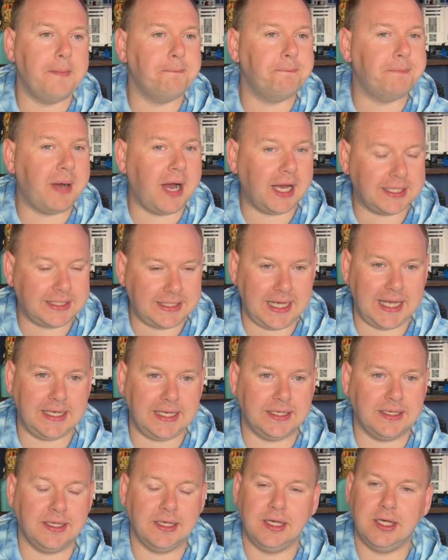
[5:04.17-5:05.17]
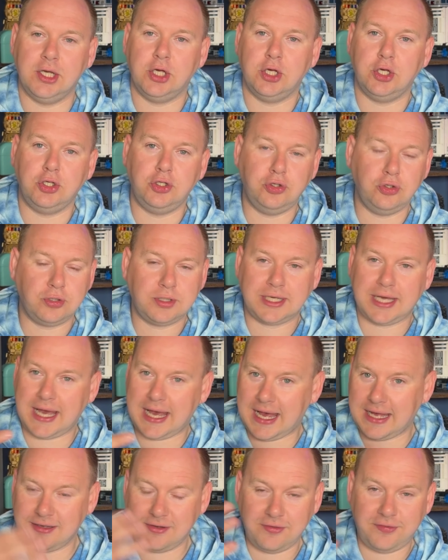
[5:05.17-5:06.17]
But again, you
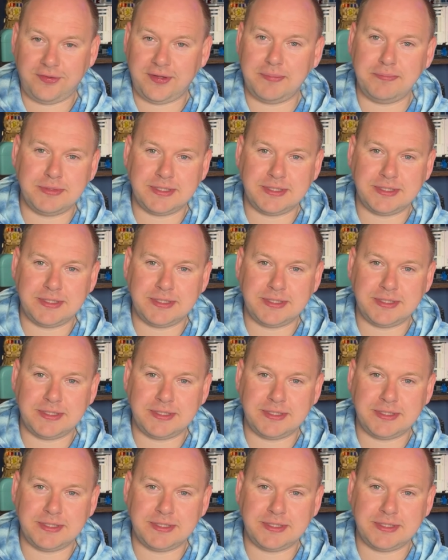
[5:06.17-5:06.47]
can't seem